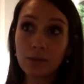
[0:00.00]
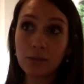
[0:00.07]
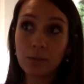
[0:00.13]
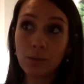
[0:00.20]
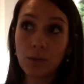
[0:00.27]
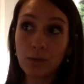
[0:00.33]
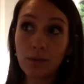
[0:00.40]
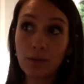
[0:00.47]

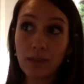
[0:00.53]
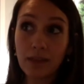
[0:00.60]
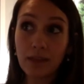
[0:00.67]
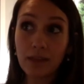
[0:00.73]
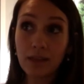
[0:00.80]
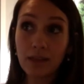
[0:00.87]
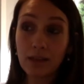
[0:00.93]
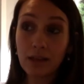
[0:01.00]
we're
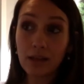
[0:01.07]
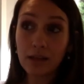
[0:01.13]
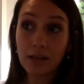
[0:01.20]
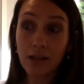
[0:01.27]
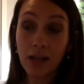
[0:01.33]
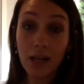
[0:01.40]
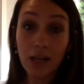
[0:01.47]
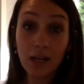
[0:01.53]
thinking that,
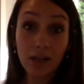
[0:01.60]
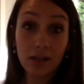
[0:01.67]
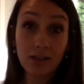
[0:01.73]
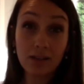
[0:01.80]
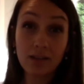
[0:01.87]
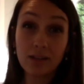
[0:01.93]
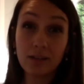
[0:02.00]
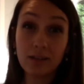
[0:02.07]
hey,
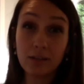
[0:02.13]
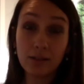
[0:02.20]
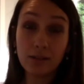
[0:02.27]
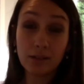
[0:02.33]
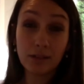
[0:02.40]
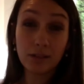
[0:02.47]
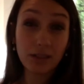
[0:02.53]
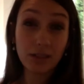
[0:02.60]

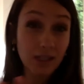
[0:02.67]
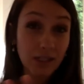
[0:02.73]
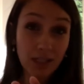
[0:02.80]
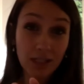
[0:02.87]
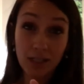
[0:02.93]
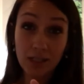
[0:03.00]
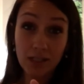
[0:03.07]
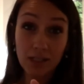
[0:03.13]
you're going to
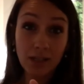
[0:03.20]
need